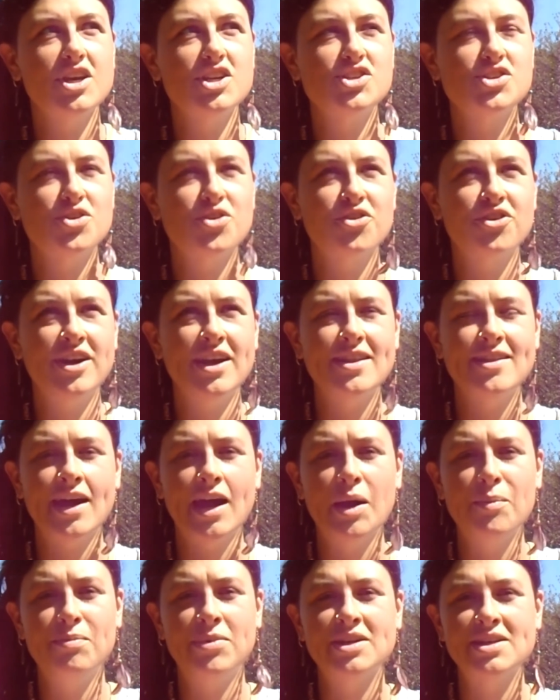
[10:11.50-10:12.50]
to create that
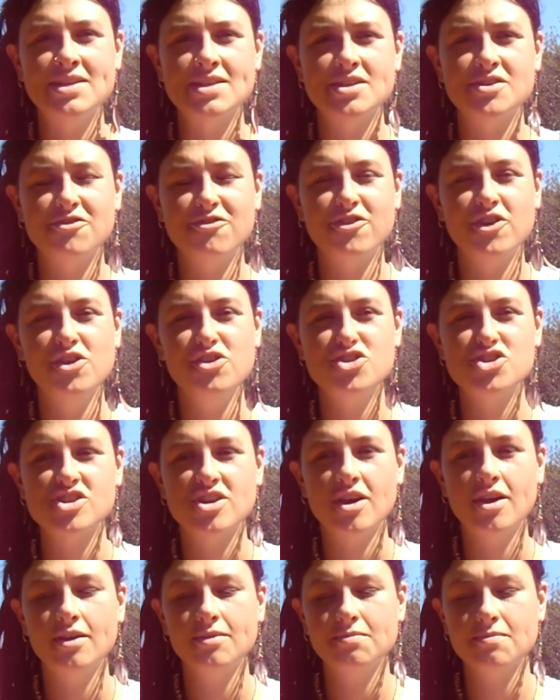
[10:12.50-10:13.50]
abundant
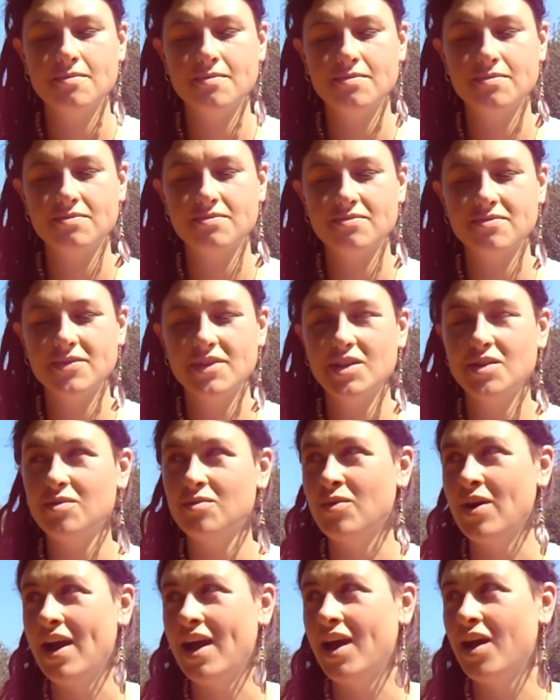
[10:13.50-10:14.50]
future
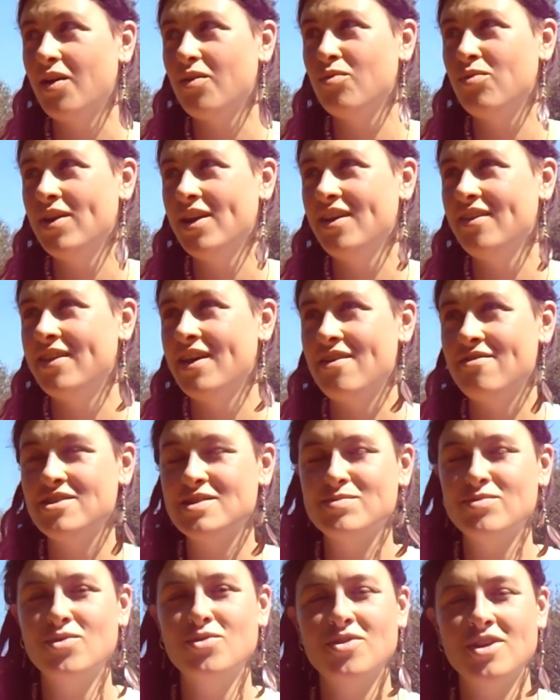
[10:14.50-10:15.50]
where there
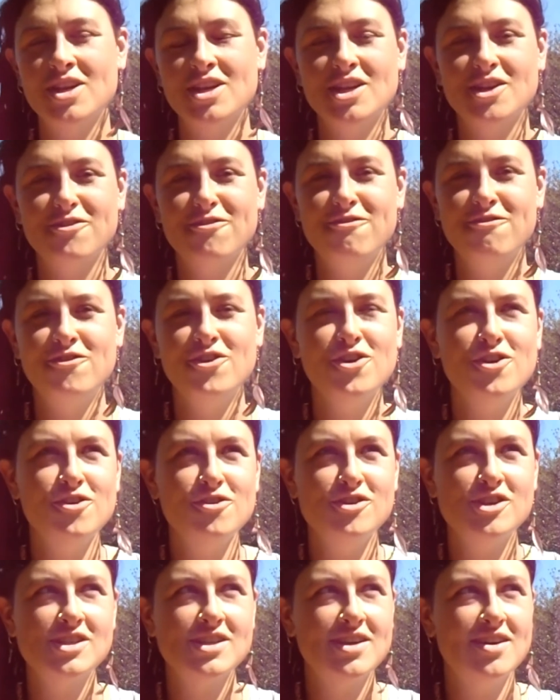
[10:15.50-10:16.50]
is more than enough
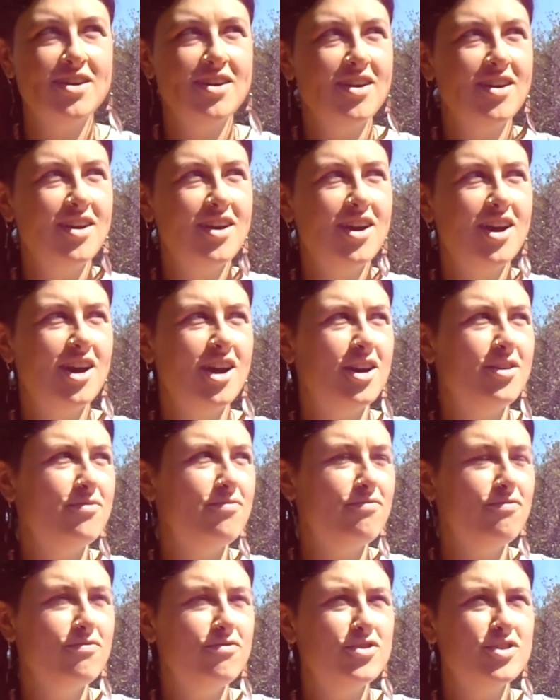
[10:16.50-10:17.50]
food and
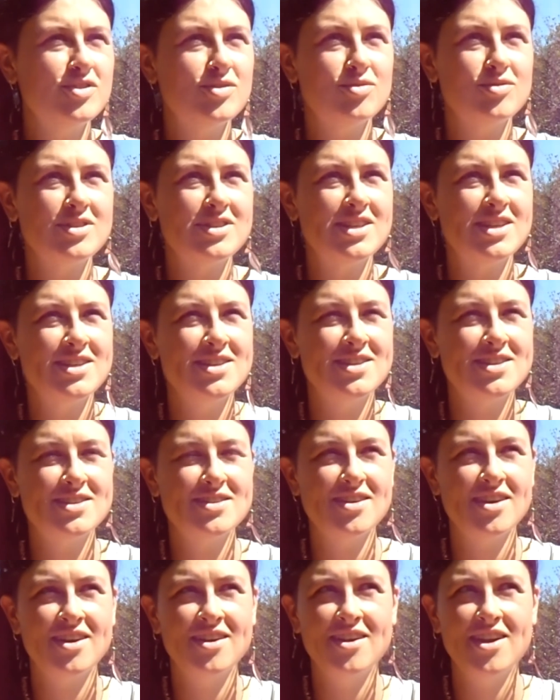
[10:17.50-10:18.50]
resources
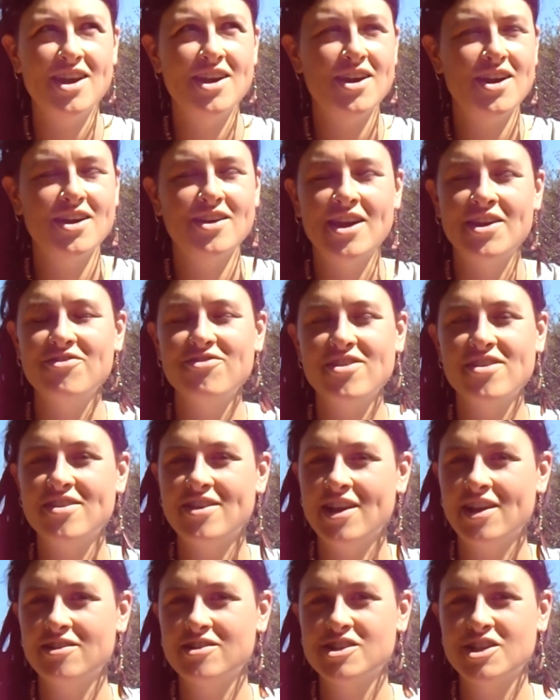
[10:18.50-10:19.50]
and
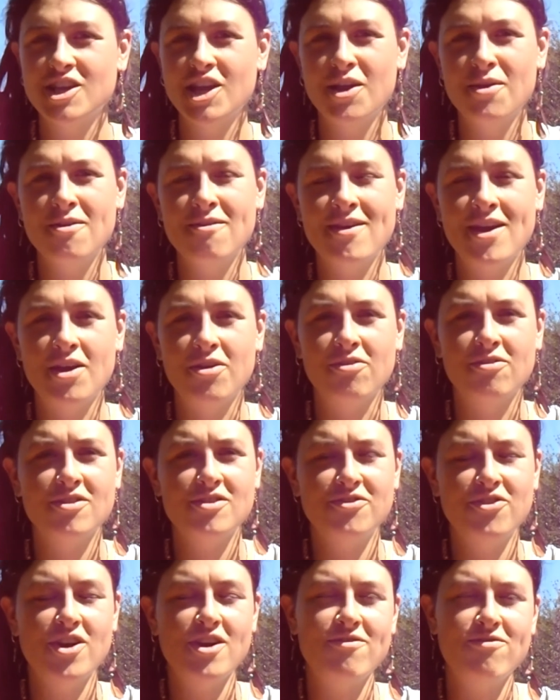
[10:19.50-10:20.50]
everything to go around
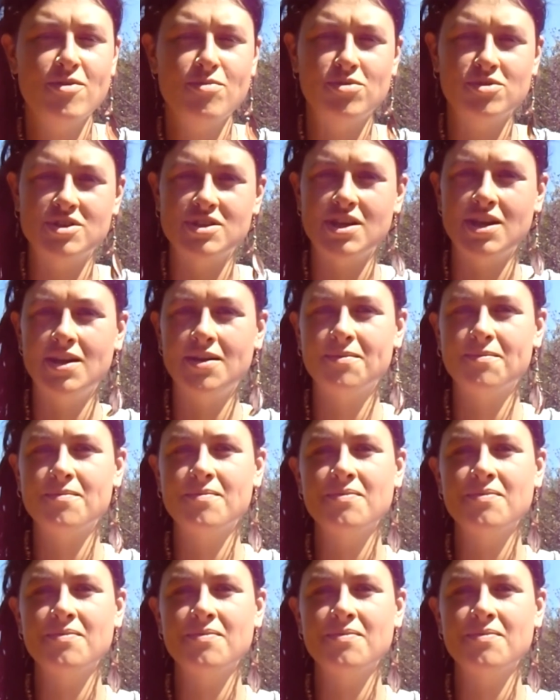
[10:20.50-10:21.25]
for everybody.